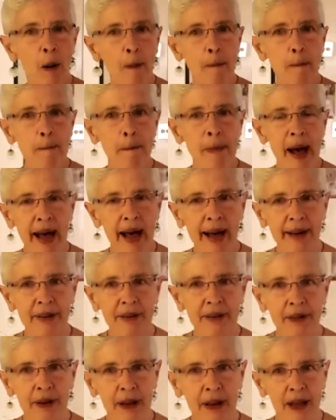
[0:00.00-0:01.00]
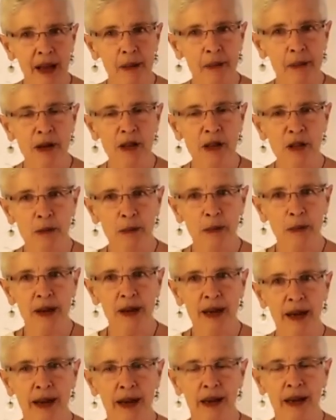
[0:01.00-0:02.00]
matter came into
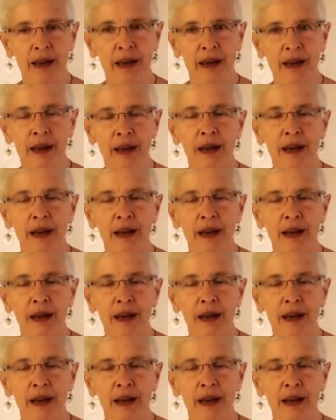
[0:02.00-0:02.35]
being,